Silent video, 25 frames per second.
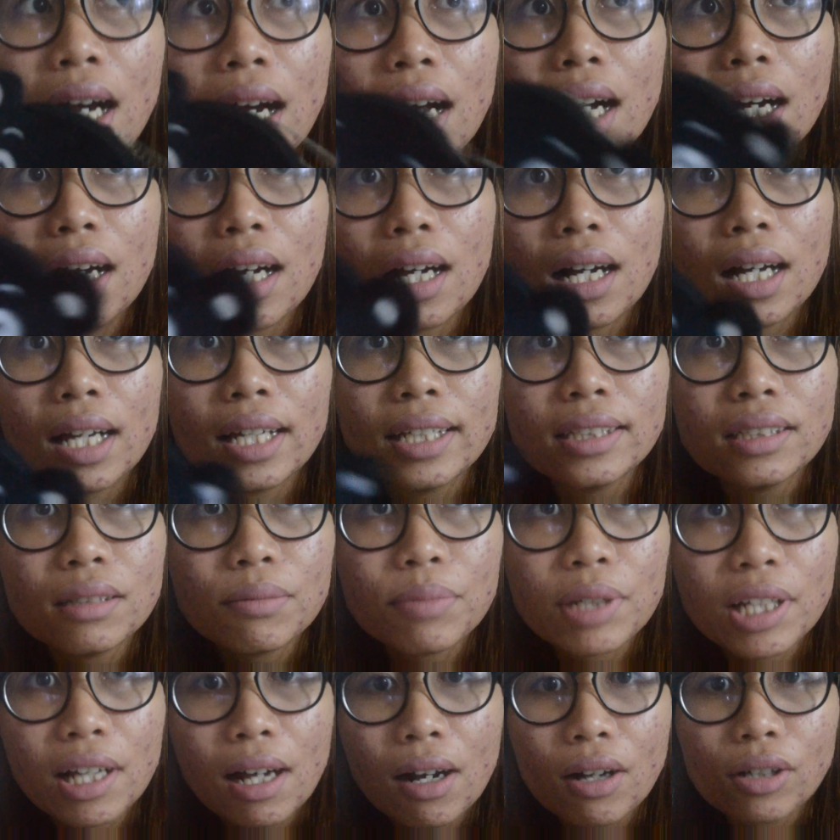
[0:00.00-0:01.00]
Uh, is it
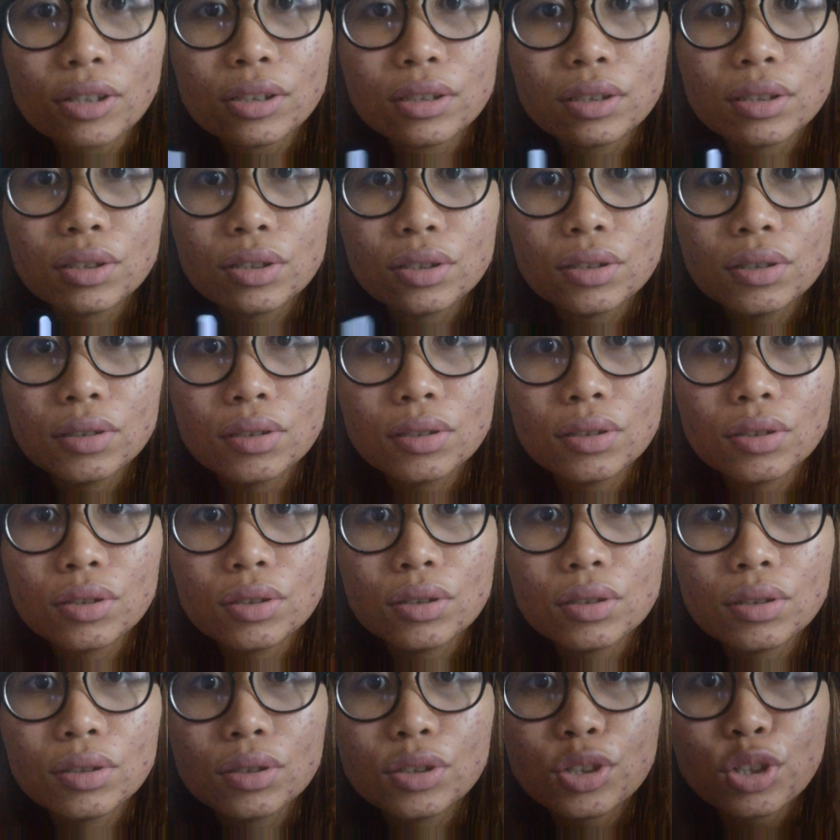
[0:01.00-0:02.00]
because
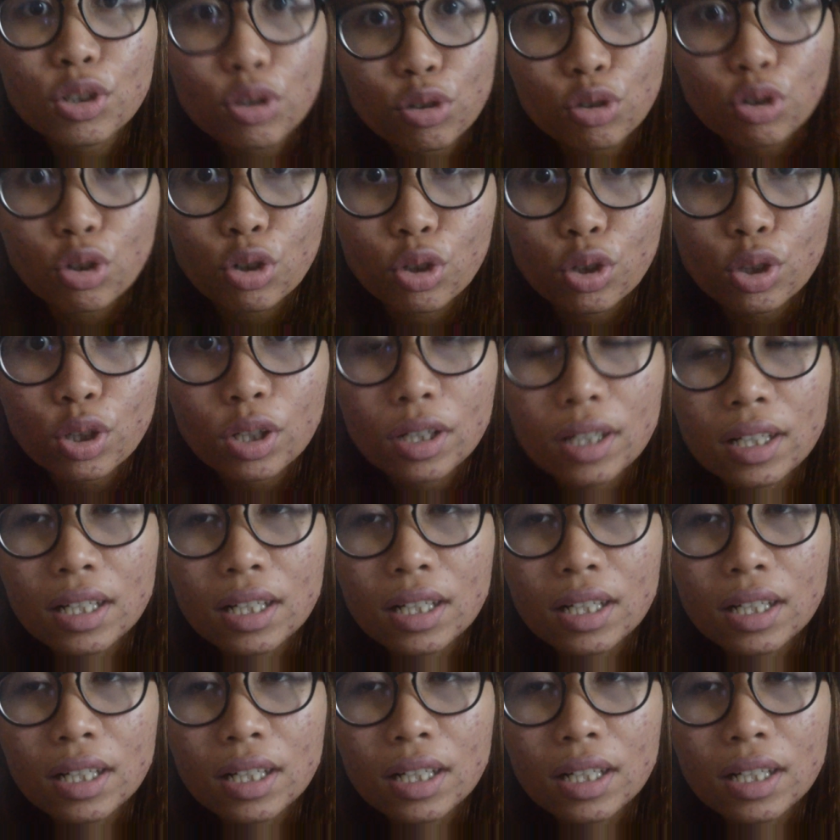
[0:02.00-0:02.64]
Jungkook?